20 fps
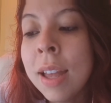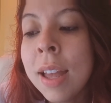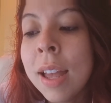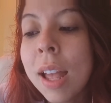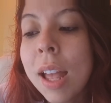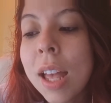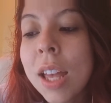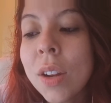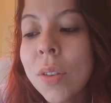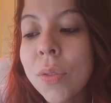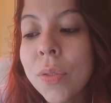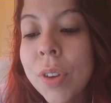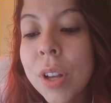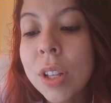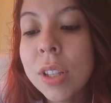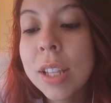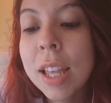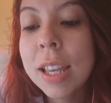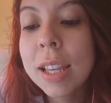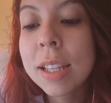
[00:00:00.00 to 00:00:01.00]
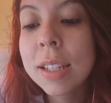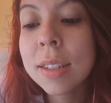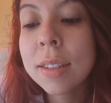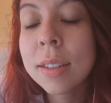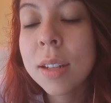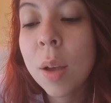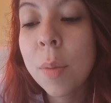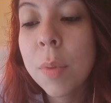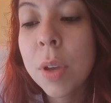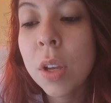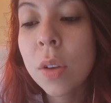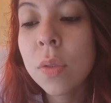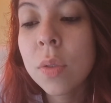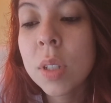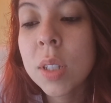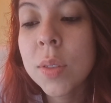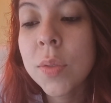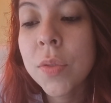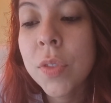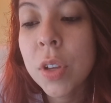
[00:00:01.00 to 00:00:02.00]
It felt like his stomach
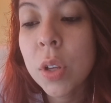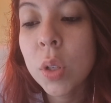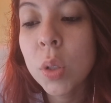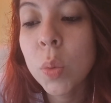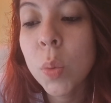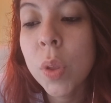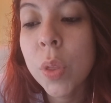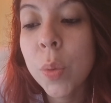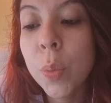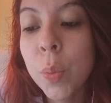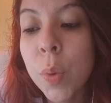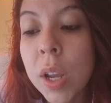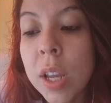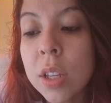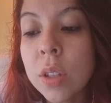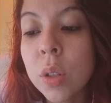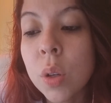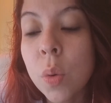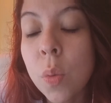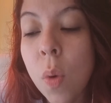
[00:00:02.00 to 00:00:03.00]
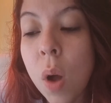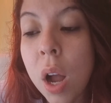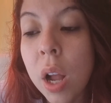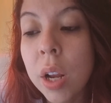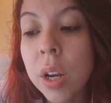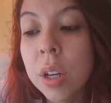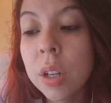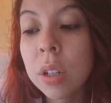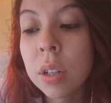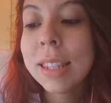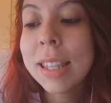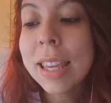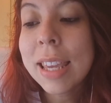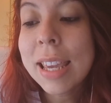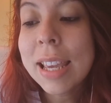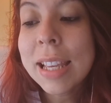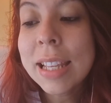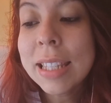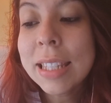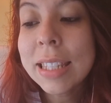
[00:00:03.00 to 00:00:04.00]
was filled with razor wire. The
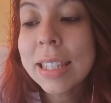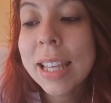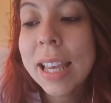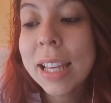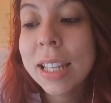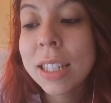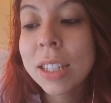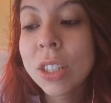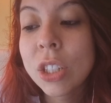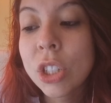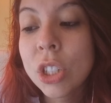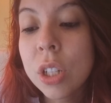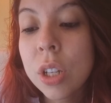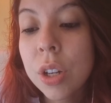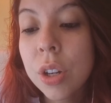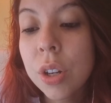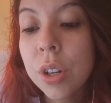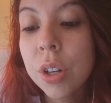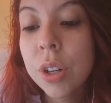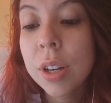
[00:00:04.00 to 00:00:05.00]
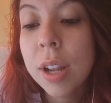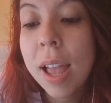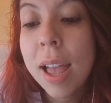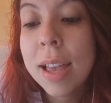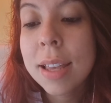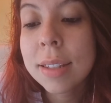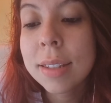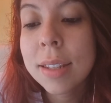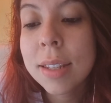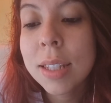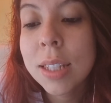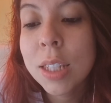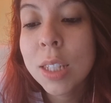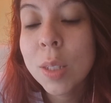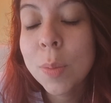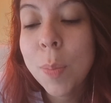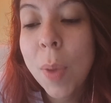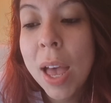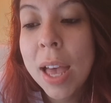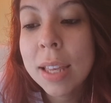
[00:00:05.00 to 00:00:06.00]
insects jittered as he
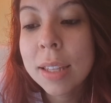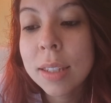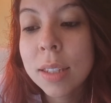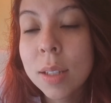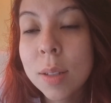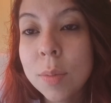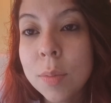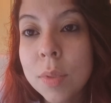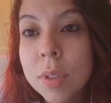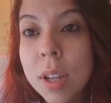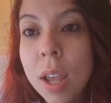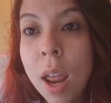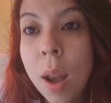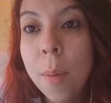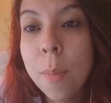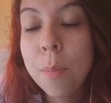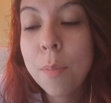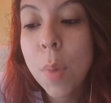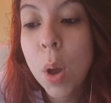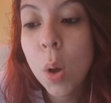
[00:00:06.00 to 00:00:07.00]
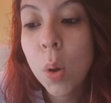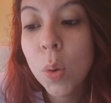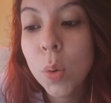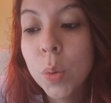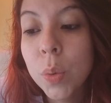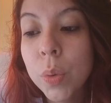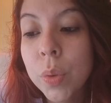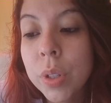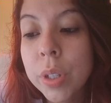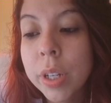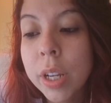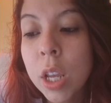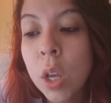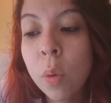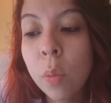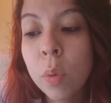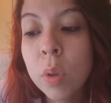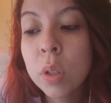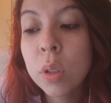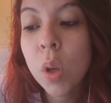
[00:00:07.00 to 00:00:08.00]
spasmed and moaned. It
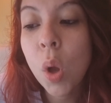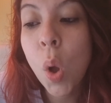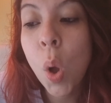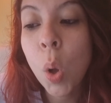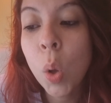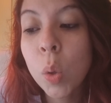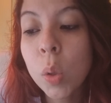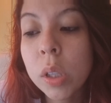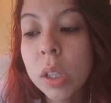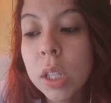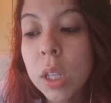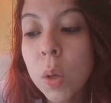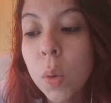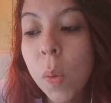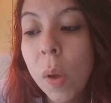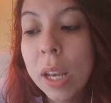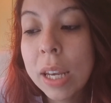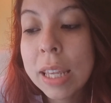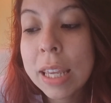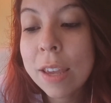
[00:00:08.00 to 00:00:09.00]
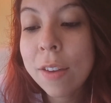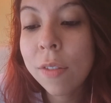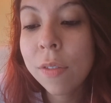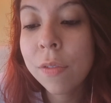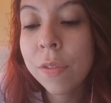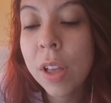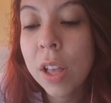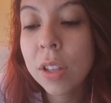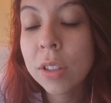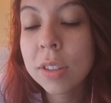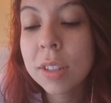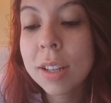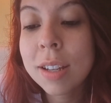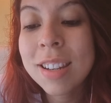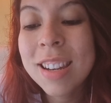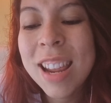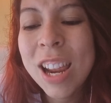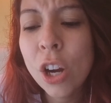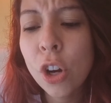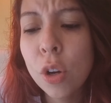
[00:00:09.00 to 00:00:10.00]
was only when he felt a
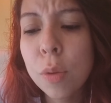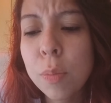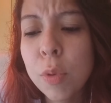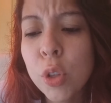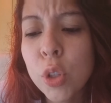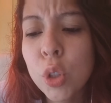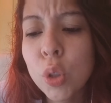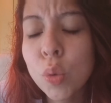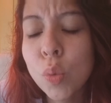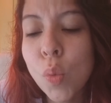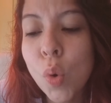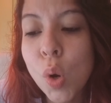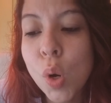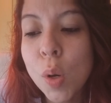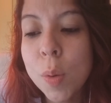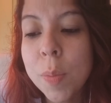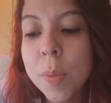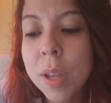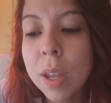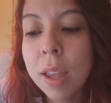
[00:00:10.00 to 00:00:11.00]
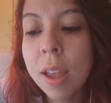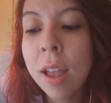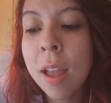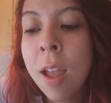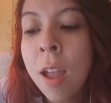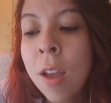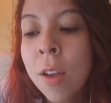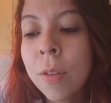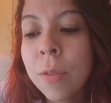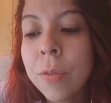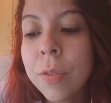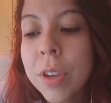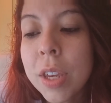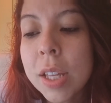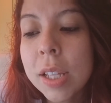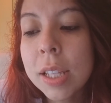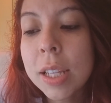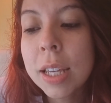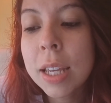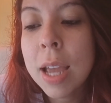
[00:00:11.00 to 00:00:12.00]
terrible squirming
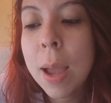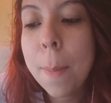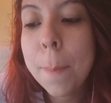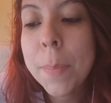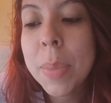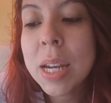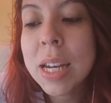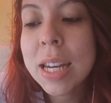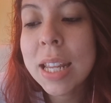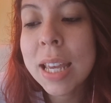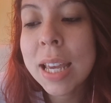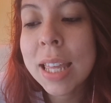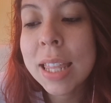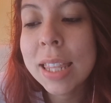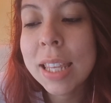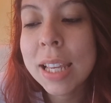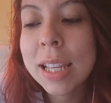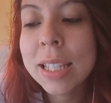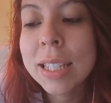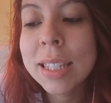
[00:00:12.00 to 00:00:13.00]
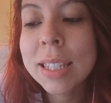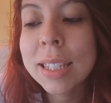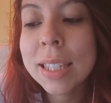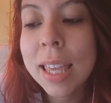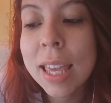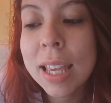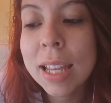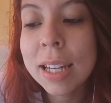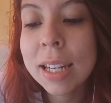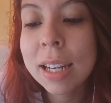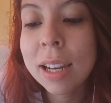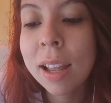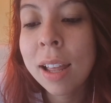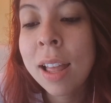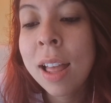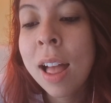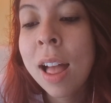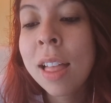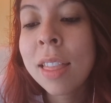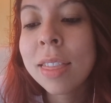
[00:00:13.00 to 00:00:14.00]
feeling beneath his skin
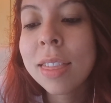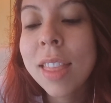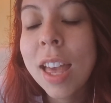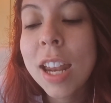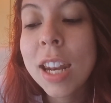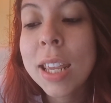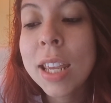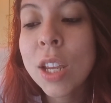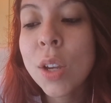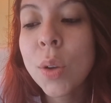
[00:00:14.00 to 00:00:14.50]
that he